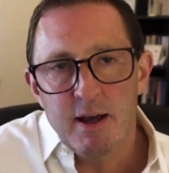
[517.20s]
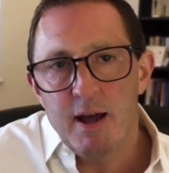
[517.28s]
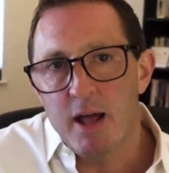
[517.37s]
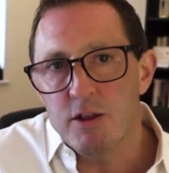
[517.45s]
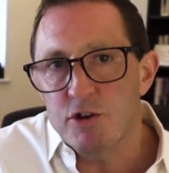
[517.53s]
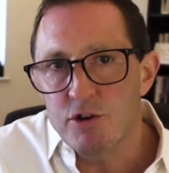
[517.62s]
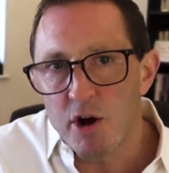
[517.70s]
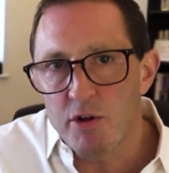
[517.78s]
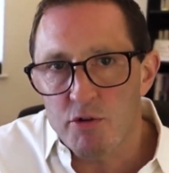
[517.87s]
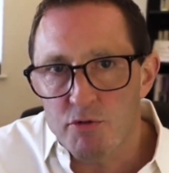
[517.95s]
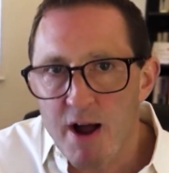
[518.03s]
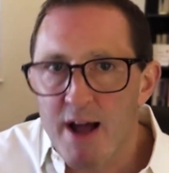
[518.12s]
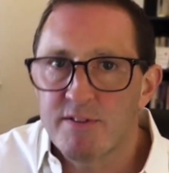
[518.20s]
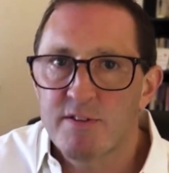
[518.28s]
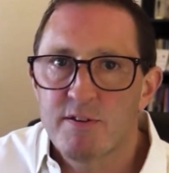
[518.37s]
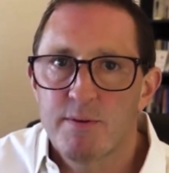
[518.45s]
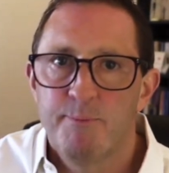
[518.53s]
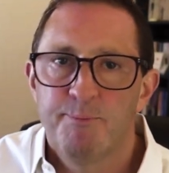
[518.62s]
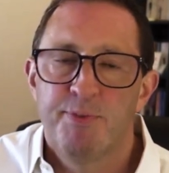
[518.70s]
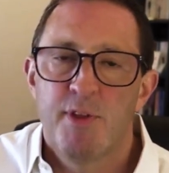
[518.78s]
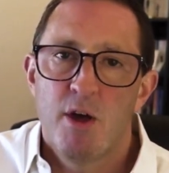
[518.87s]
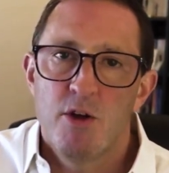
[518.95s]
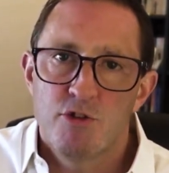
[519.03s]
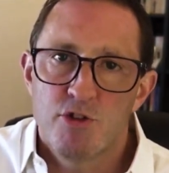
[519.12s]
And you know the rest.
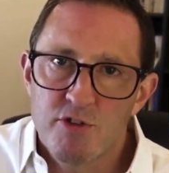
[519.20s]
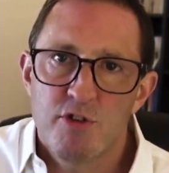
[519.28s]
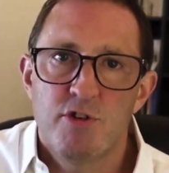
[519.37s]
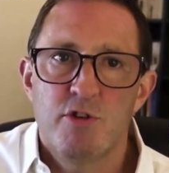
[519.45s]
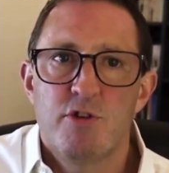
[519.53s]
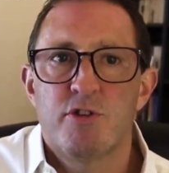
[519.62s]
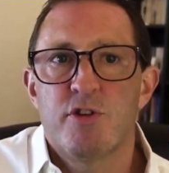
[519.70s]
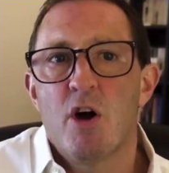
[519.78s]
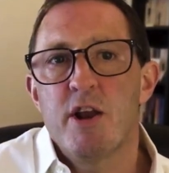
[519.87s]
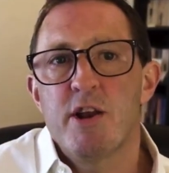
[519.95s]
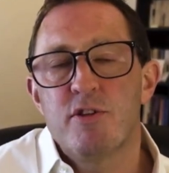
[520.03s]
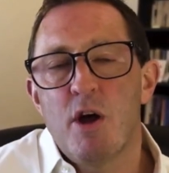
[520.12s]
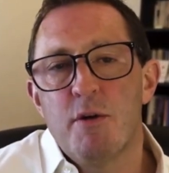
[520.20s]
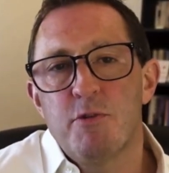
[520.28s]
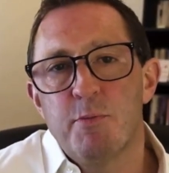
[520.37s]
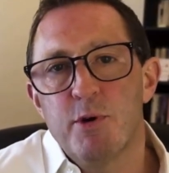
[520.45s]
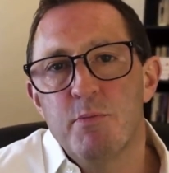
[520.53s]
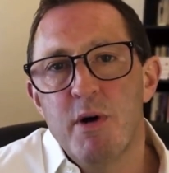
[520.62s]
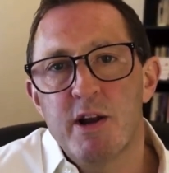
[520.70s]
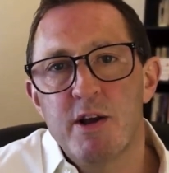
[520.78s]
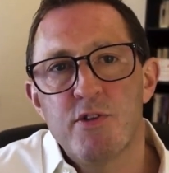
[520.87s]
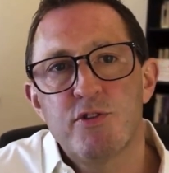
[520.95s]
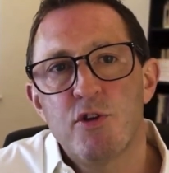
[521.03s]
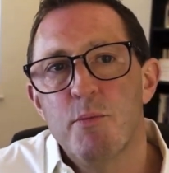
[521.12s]
Just as you decide it's time to put your money in
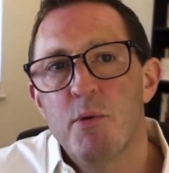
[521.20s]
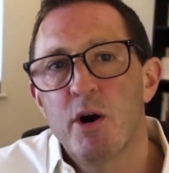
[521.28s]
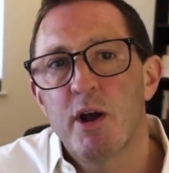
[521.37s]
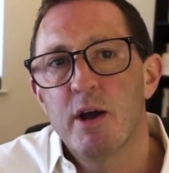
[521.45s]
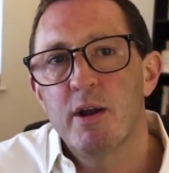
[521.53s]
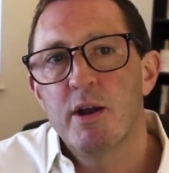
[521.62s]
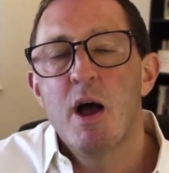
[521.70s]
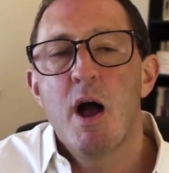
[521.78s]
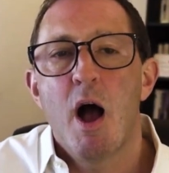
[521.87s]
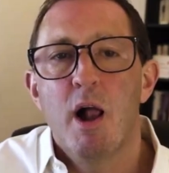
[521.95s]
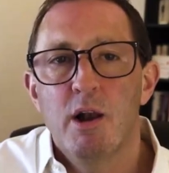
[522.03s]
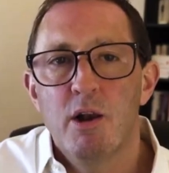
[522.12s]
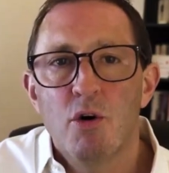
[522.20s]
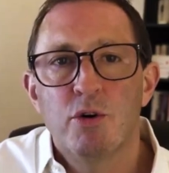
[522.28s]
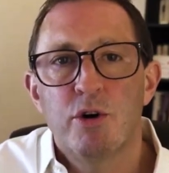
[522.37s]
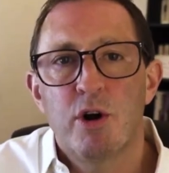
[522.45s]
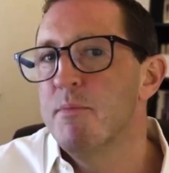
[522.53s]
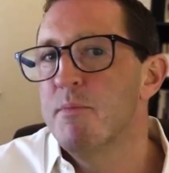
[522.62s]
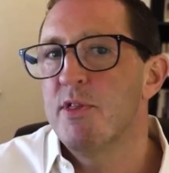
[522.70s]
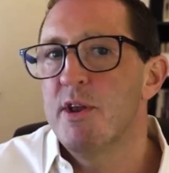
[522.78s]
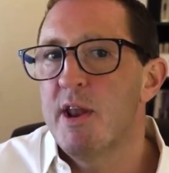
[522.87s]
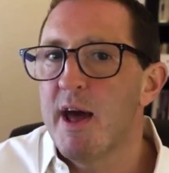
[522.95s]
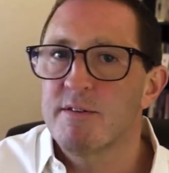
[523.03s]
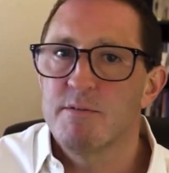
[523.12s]
the stock market, along comes the
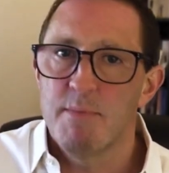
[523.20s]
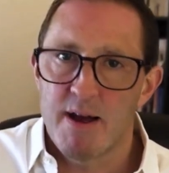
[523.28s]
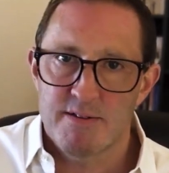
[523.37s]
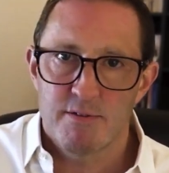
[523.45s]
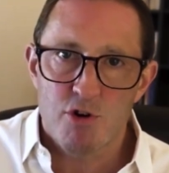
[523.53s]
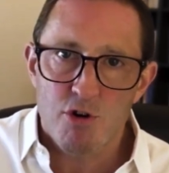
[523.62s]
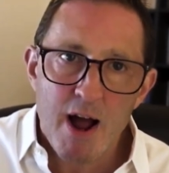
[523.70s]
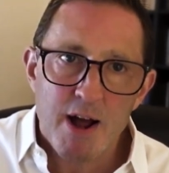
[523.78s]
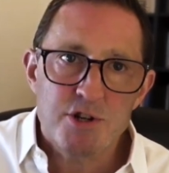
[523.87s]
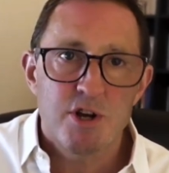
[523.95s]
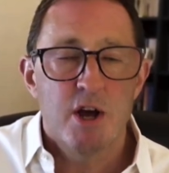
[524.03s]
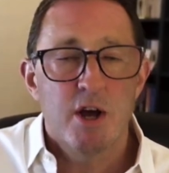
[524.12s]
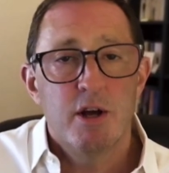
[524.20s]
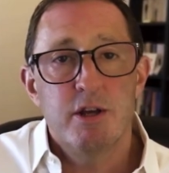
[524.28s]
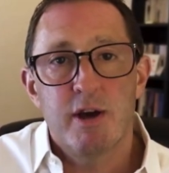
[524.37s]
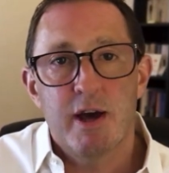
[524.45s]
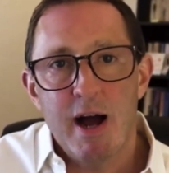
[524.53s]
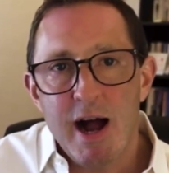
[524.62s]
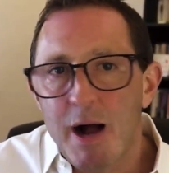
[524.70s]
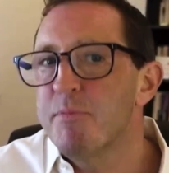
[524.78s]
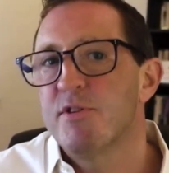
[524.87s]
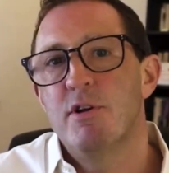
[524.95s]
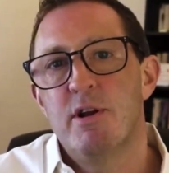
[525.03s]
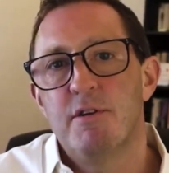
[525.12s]
next massive crash. You get
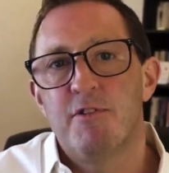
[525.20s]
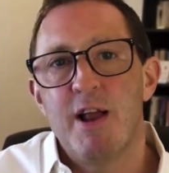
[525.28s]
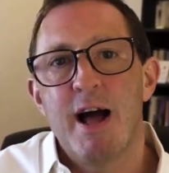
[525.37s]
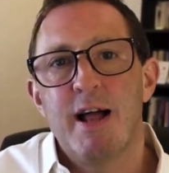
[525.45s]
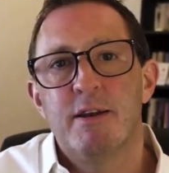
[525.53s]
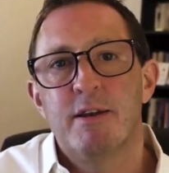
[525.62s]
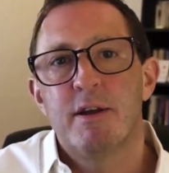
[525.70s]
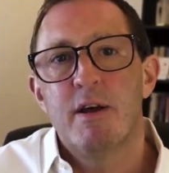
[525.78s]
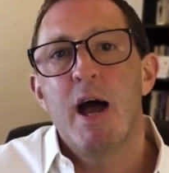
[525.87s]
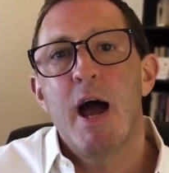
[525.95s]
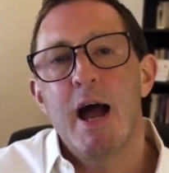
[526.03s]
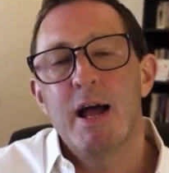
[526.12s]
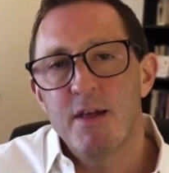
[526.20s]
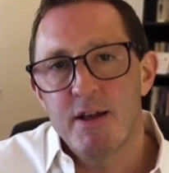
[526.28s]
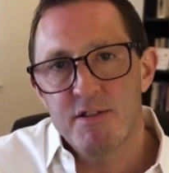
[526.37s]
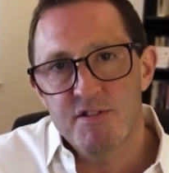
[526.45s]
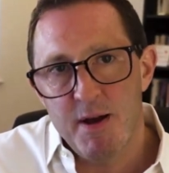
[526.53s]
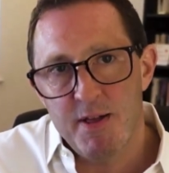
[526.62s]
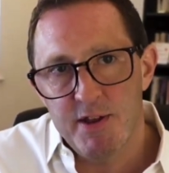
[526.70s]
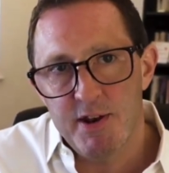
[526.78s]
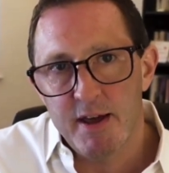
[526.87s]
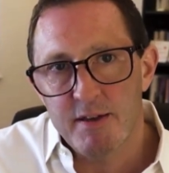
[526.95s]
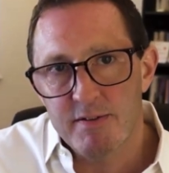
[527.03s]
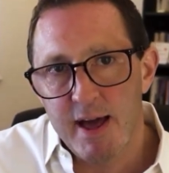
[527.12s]
absolutely flattened and then spend the
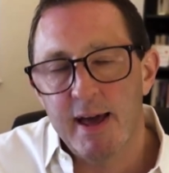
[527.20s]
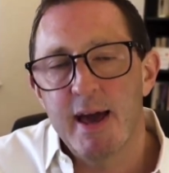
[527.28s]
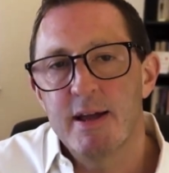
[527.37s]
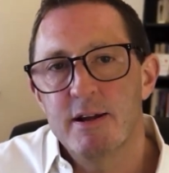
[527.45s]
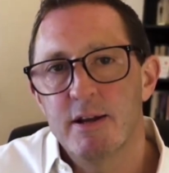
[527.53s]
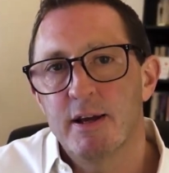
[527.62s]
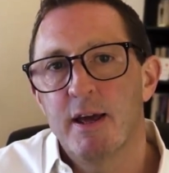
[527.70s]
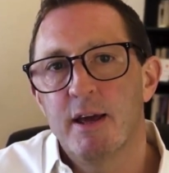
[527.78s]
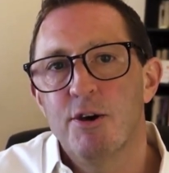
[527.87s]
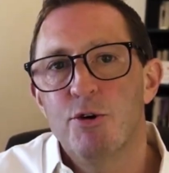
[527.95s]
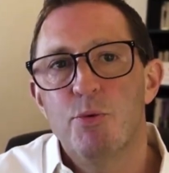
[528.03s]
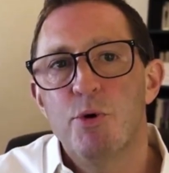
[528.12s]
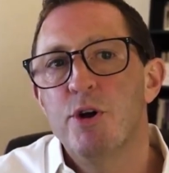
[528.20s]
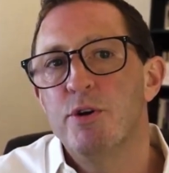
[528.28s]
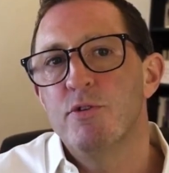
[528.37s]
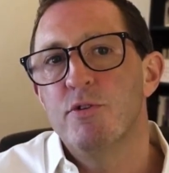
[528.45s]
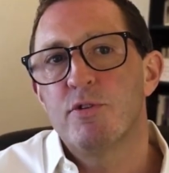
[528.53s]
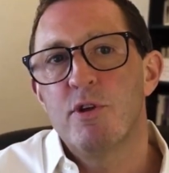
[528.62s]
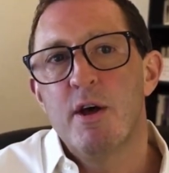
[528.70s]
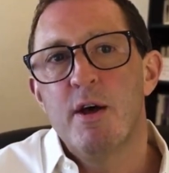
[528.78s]
next decade licking your wounds.